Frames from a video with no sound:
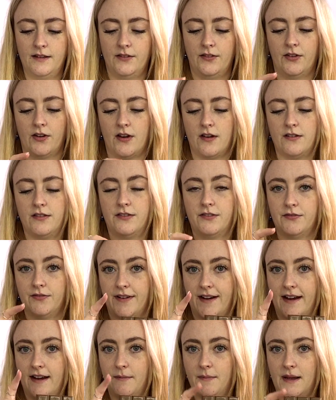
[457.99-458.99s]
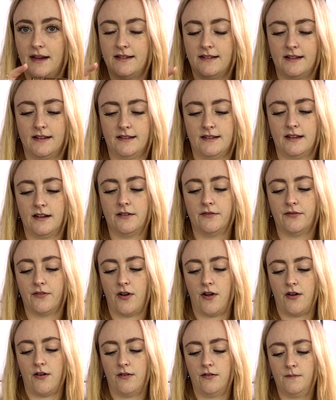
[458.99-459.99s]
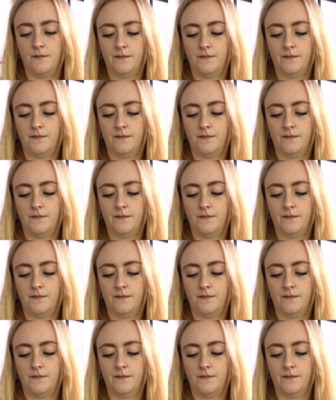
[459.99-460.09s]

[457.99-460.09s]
you got three pieces in a row.